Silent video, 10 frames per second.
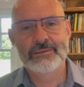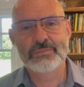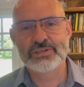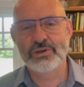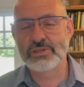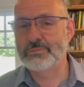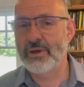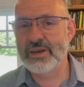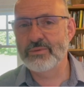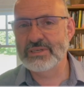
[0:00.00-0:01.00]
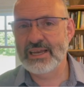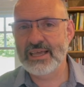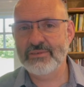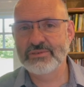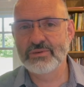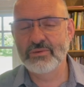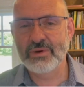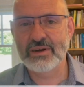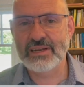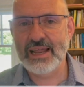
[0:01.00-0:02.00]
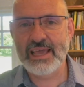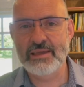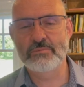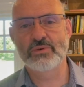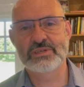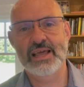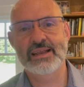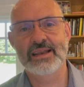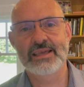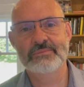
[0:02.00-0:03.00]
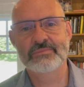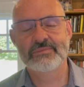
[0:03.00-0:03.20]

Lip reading: But John's body was left where it lay, most likely.